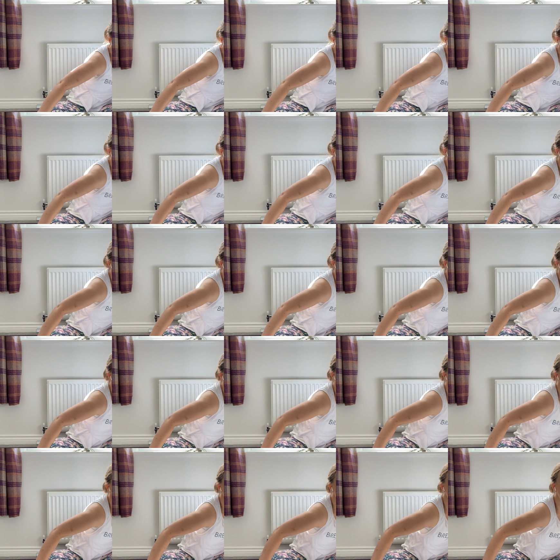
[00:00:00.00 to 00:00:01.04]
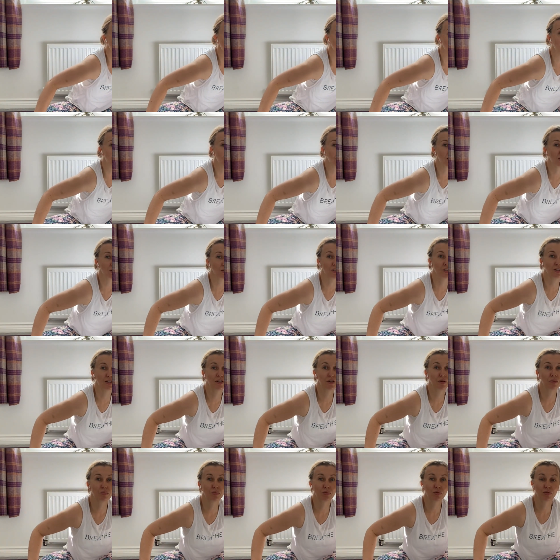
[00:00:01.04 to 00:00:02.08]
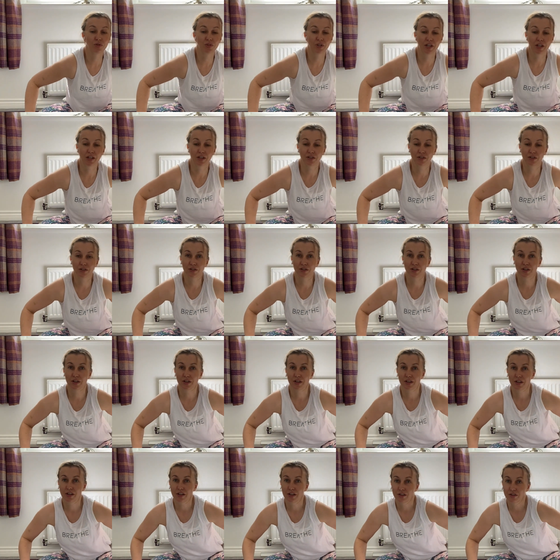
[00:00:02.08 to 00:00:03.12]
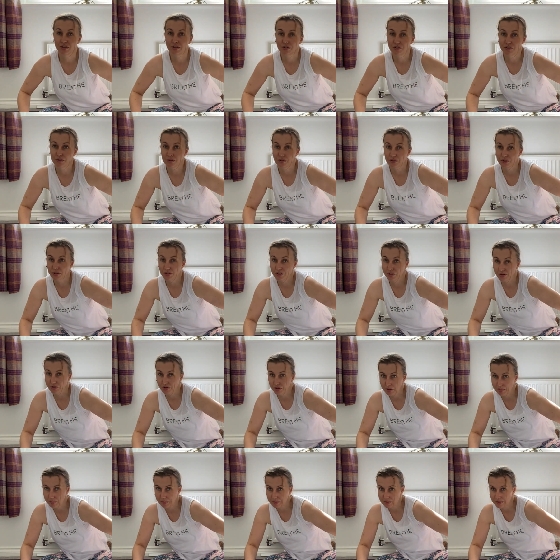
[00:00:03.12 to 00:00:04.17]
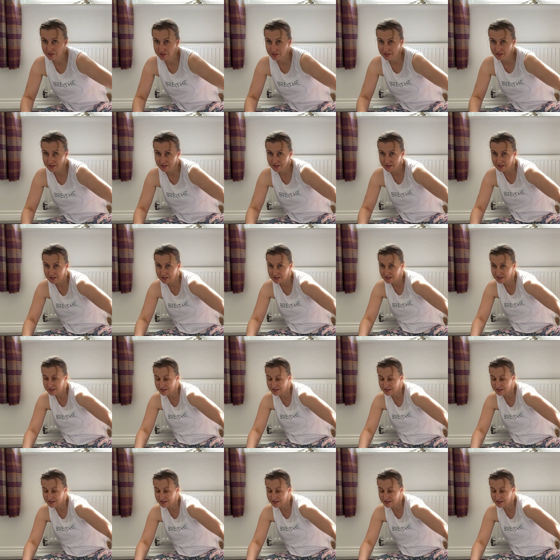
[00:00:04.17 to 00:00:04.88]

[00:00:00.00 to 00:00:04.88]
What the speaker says: We'll do one more in this direction, and then we'll change to the opposite